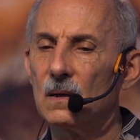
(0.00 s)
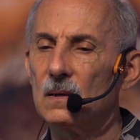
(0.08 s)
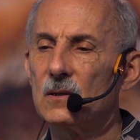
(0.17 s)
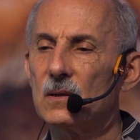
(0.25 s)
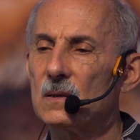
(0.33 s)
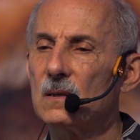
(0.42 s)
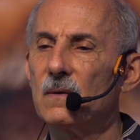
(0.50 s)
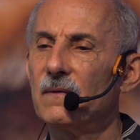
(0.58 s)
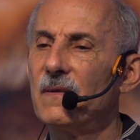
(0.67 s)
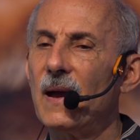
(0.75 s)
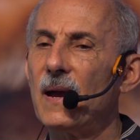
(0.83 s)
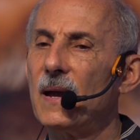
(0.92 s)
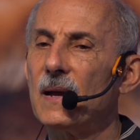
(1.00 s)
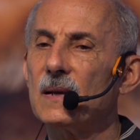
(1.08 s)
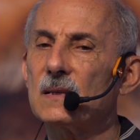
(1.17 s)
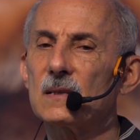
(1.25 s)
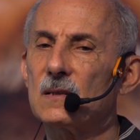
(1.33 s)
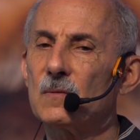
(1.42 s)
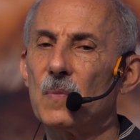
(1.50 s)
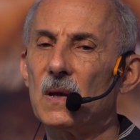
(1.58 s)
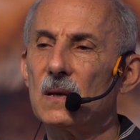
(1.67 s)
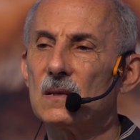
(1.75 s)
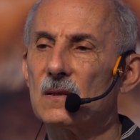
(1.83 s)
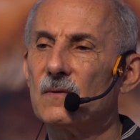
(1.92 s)
Just a vast
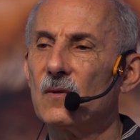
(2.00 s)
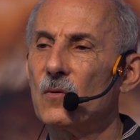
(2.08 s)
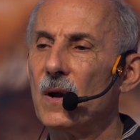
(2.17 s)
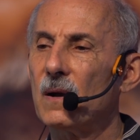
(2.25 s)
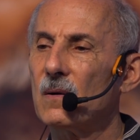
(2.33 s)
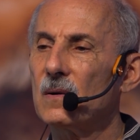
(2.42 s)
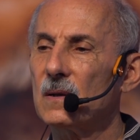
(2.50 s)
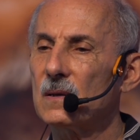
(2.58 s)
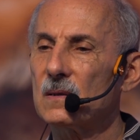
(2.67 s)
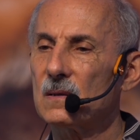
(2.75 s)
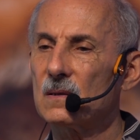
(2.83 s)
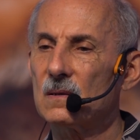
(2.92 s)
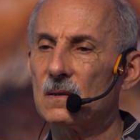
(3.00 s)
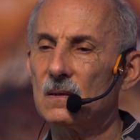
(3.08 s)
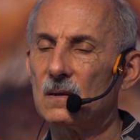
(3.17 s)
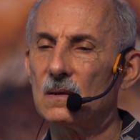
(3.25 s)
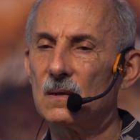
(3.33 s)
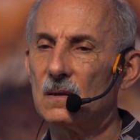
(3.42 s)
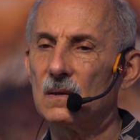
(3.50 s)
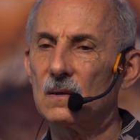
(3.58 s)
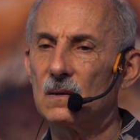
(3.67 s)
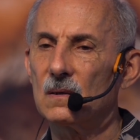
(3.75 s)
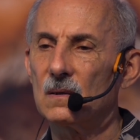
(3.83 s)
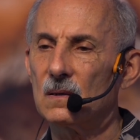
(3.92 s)
space of awareness
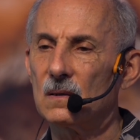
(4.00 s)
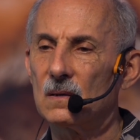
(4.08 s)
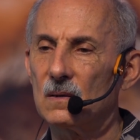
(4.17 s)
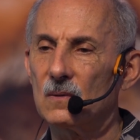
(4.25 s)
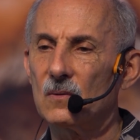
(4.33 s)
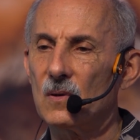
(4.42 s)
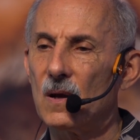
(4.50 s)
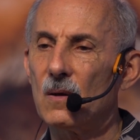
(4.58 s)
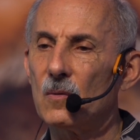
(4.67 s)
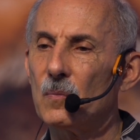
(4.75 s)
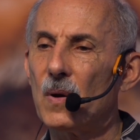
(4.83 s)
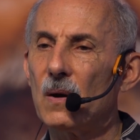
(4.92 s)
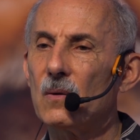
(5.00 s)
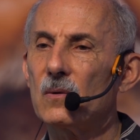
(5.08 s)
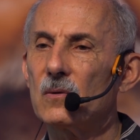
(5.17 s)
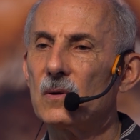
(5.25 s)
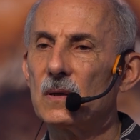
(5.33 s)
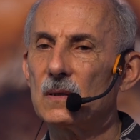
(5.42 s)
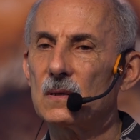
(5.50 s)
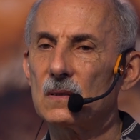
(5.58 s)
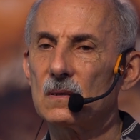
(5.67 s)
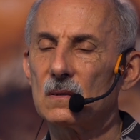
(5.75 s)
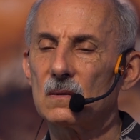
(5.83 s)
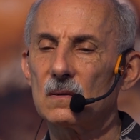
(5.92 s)
without
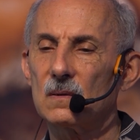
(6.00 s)
boundaries.